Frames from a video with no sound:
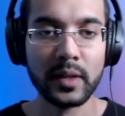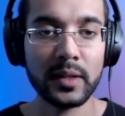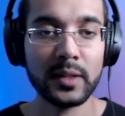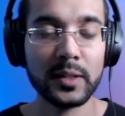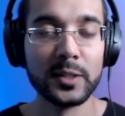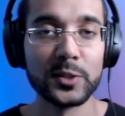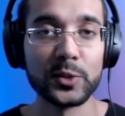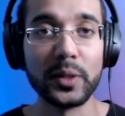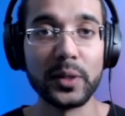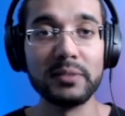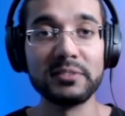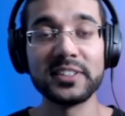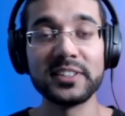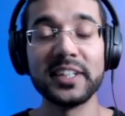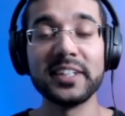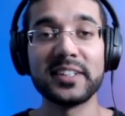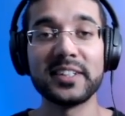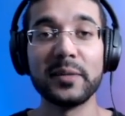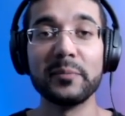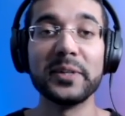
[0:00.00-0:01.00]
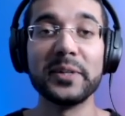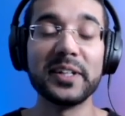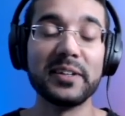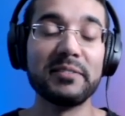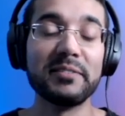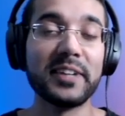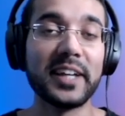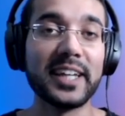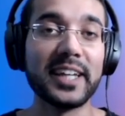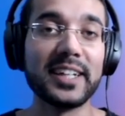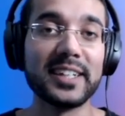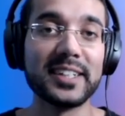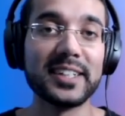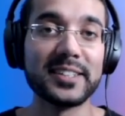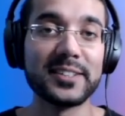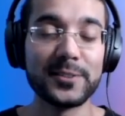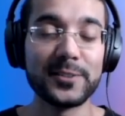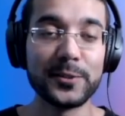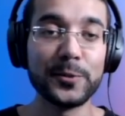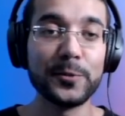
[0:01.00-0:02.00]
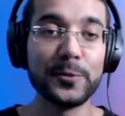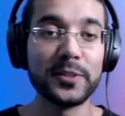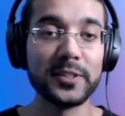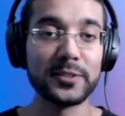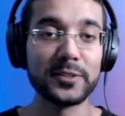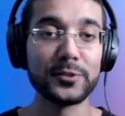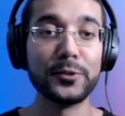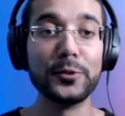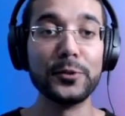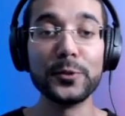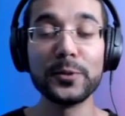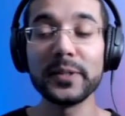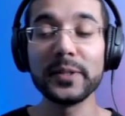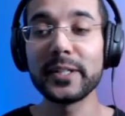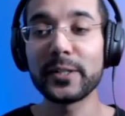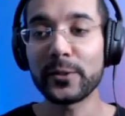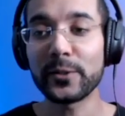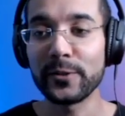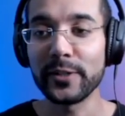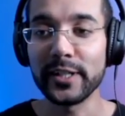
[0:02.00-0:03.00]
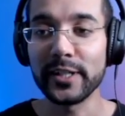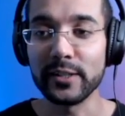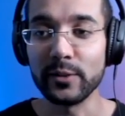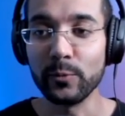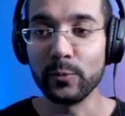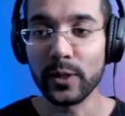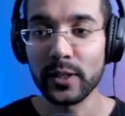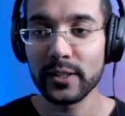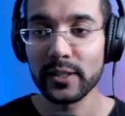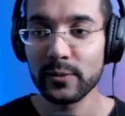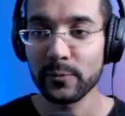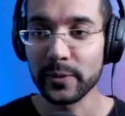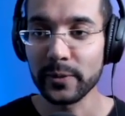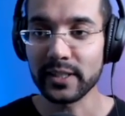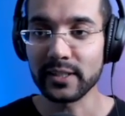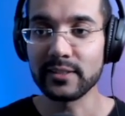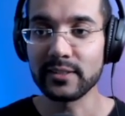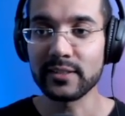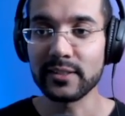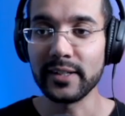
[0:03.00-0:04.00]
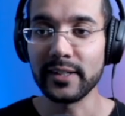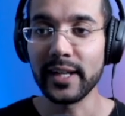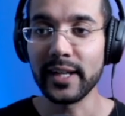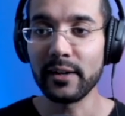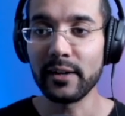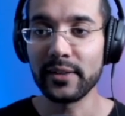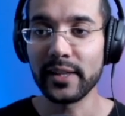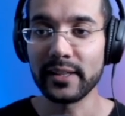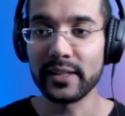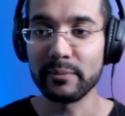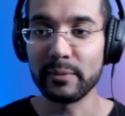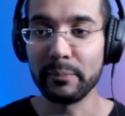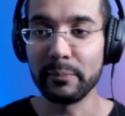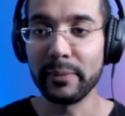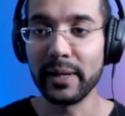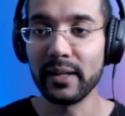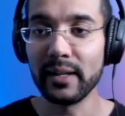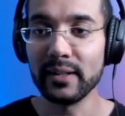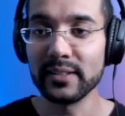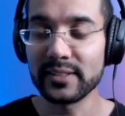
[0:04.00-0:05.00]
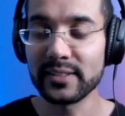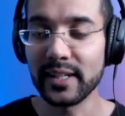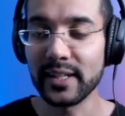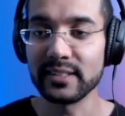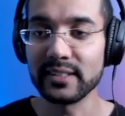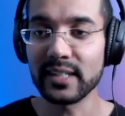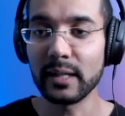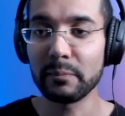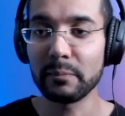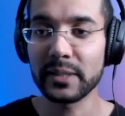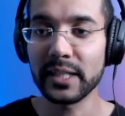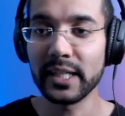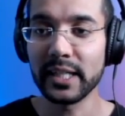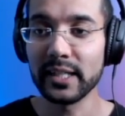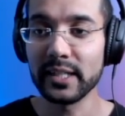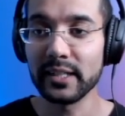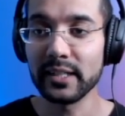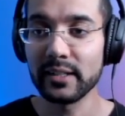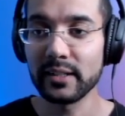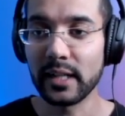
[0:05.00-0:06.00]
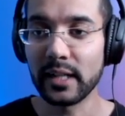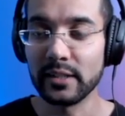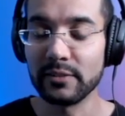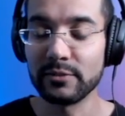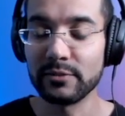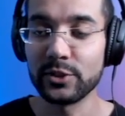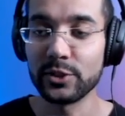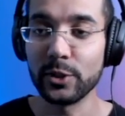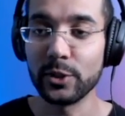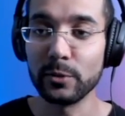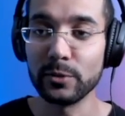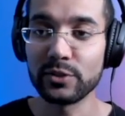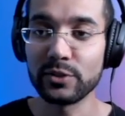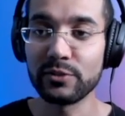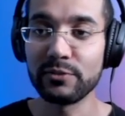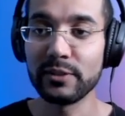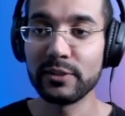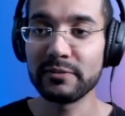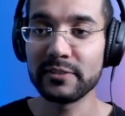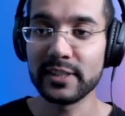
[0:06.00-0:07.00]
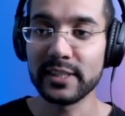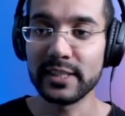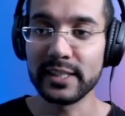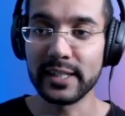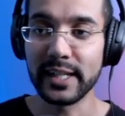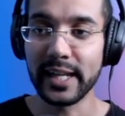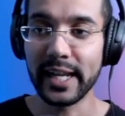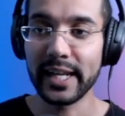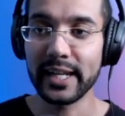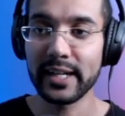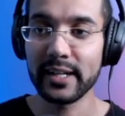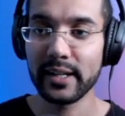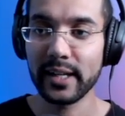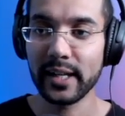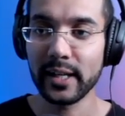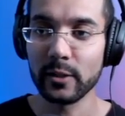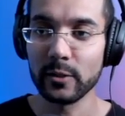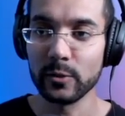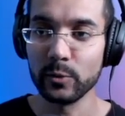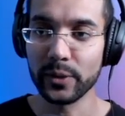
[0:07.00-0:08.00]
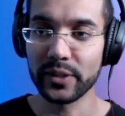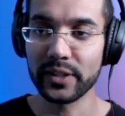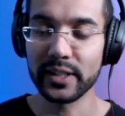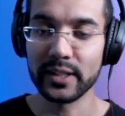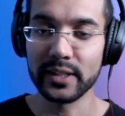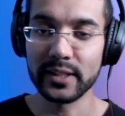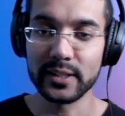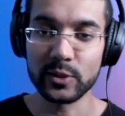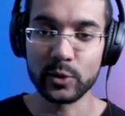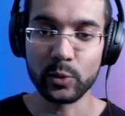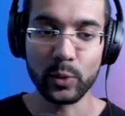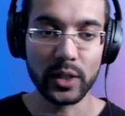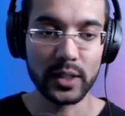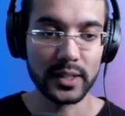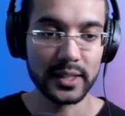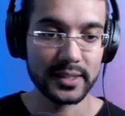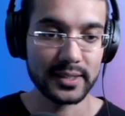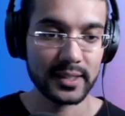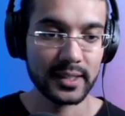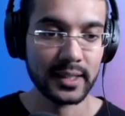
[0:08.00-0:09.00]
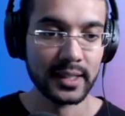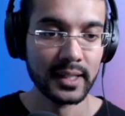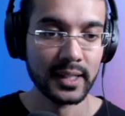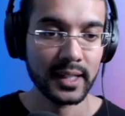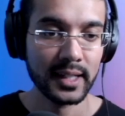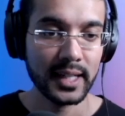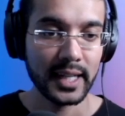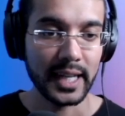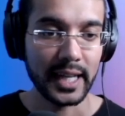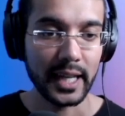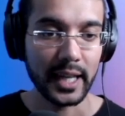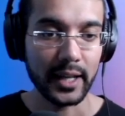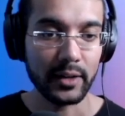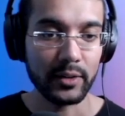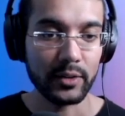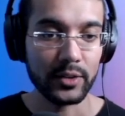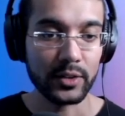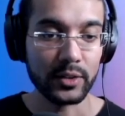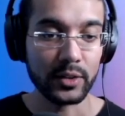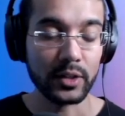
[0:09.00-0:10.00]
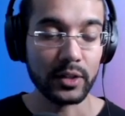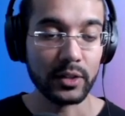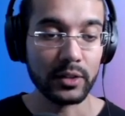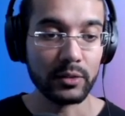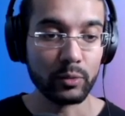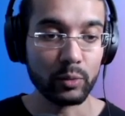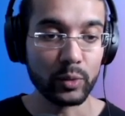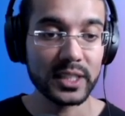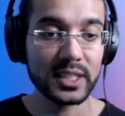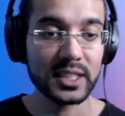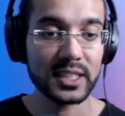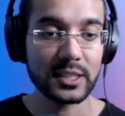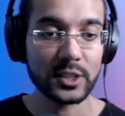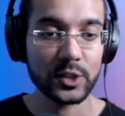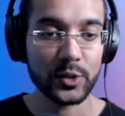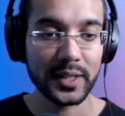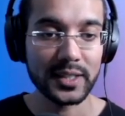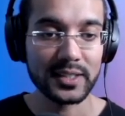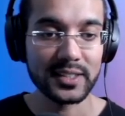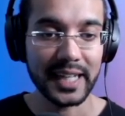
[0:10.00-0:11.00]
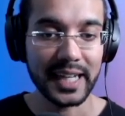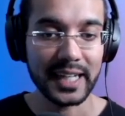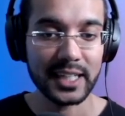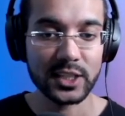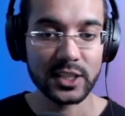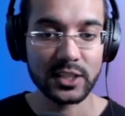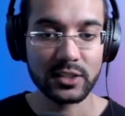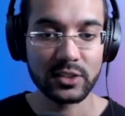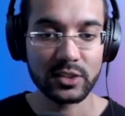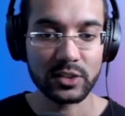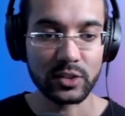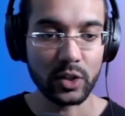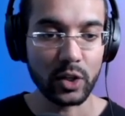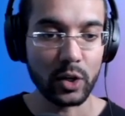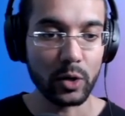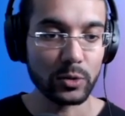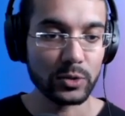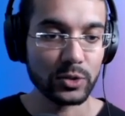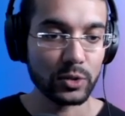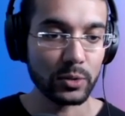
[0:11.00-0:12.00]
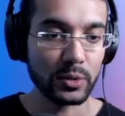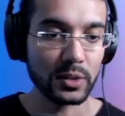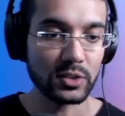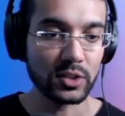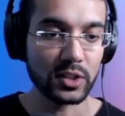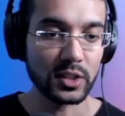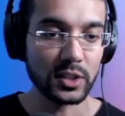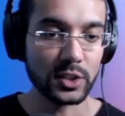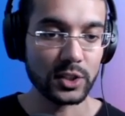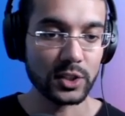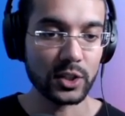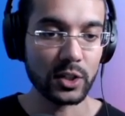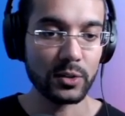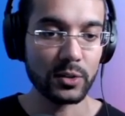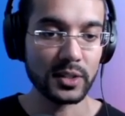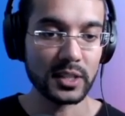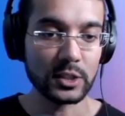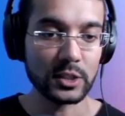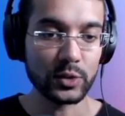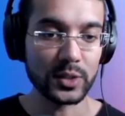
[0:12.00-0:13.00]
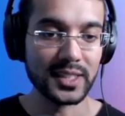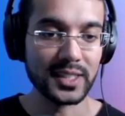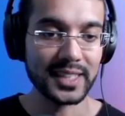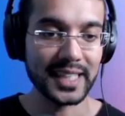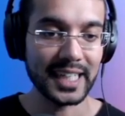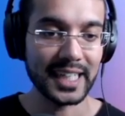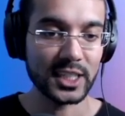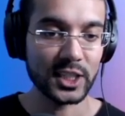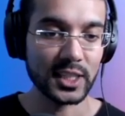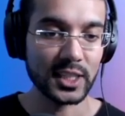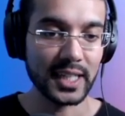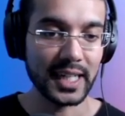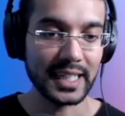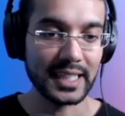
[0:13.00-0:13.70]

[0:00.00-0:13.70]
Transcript: So I've sent a bit of A D A to this newly created wallet. We can see now that the balance has updated. It shows fifteen A D A held within this wallet. And the recent transactions also is going to show the transaction I